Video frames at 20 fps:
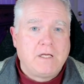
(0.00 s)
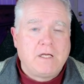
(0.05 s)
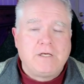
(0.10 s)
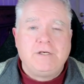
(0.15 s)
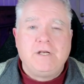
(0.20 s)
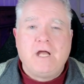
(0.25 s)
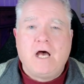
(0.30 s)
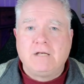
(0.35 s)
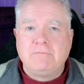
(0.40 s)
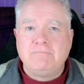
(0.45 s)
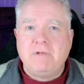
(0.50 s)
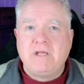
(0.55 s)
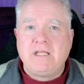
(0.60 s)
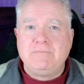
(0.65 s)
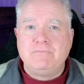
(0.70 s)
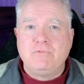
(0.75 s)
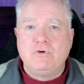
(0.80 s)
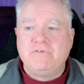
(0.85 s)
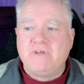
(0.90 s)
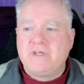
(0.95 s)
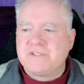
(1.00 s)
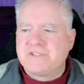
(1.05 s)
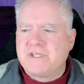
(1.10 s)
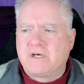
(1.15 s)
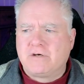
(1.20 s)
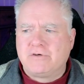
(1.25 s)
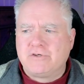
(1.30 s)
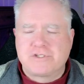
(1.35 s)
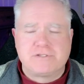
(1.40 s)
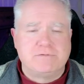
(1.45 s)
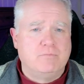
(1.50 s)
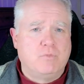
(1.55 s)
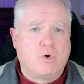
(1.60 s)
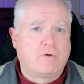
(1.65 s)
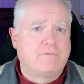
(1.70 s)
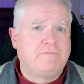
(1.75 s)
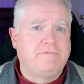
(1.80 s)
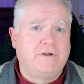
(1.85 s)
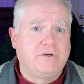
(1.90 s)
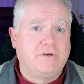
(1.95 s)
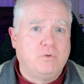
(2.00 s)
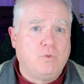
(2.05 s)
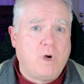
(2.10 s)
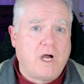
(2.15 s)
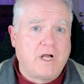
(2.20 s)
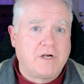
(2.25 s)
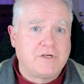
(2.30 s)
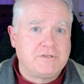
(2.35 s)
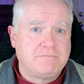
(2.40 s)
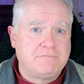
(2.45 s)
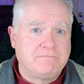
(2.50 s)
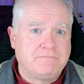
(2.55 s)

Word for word: Not many movies that are just more fun to watch.